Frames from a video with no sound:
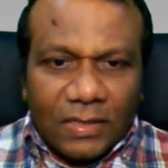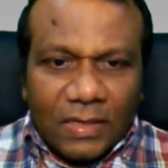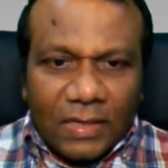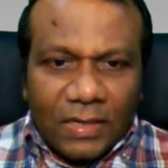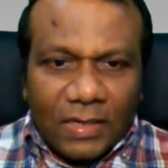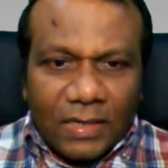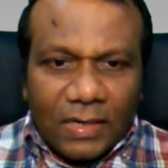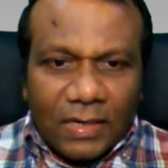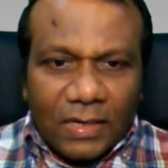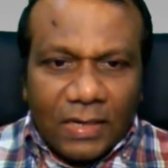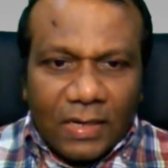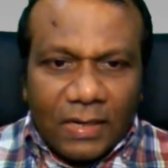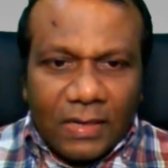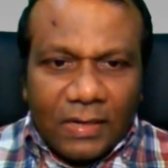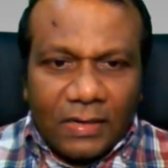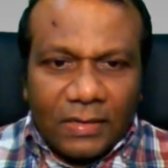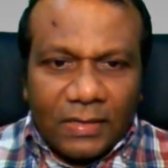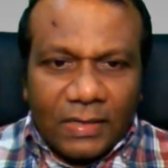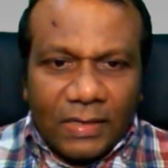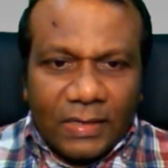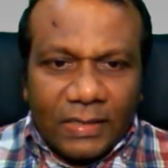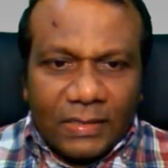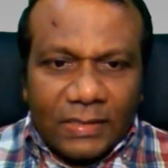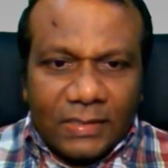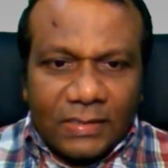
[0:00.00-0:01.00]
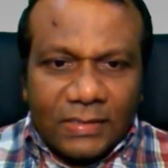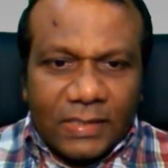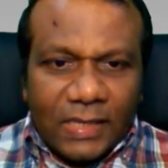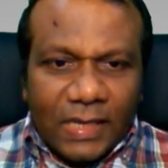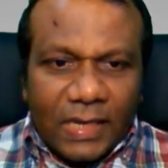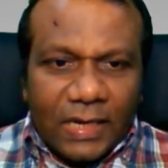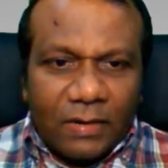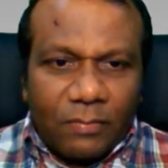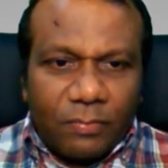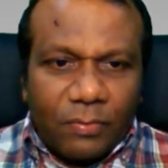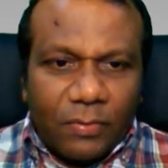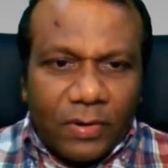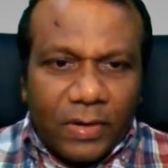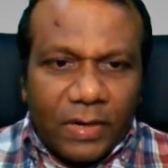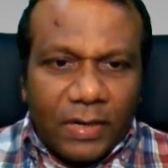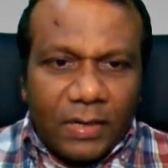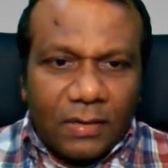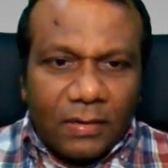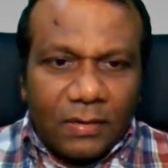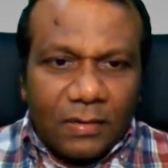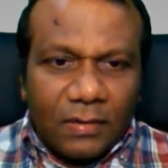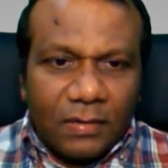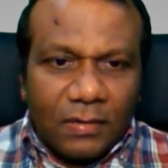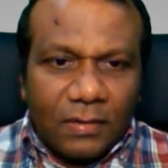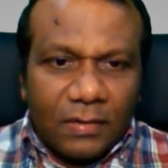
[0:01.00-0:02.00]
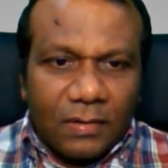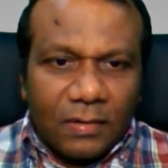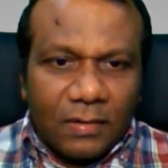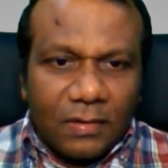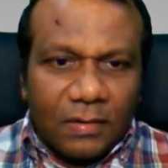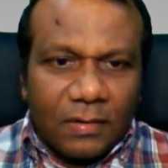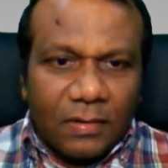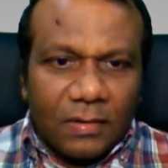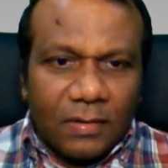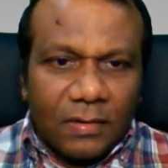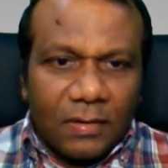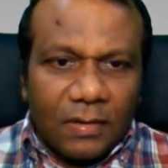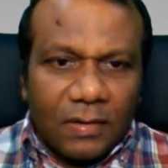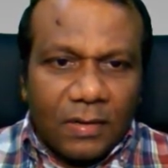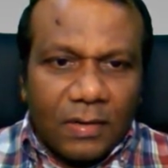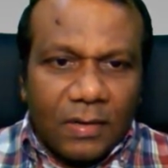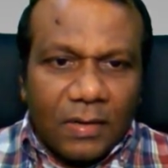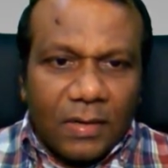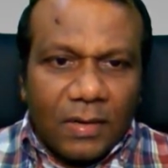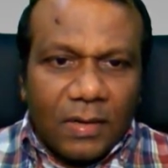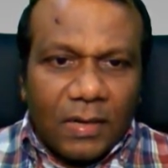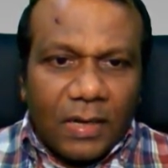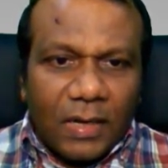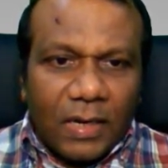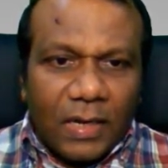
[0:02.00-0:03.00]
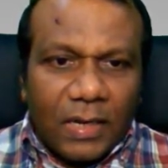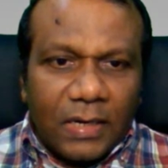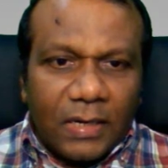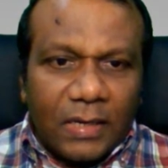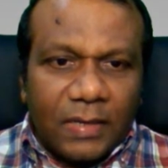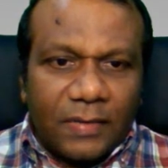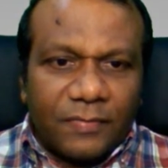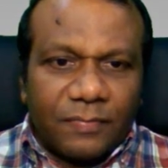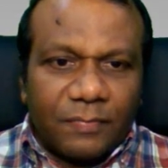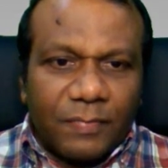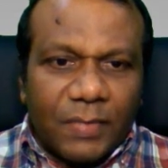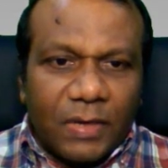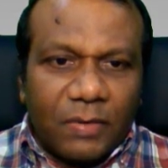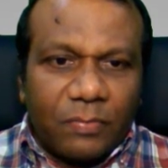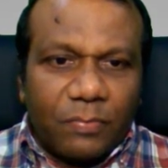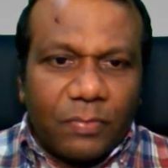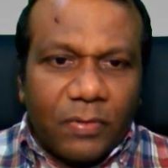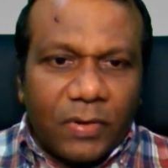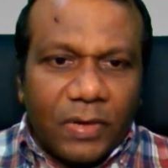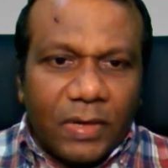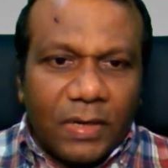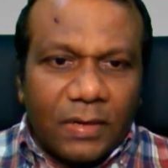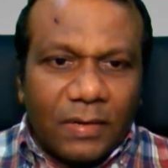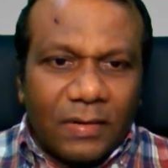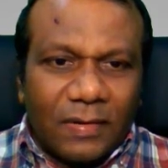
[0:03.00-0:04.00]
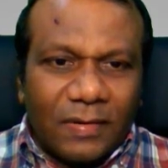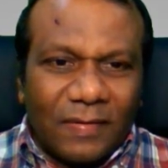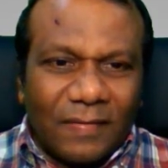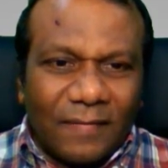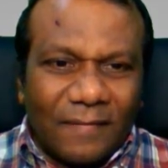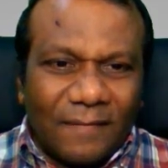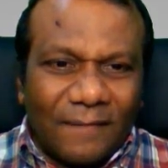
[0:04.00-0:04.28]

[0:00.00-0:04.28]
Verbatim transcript: and I'll click this endpoint and this midpoint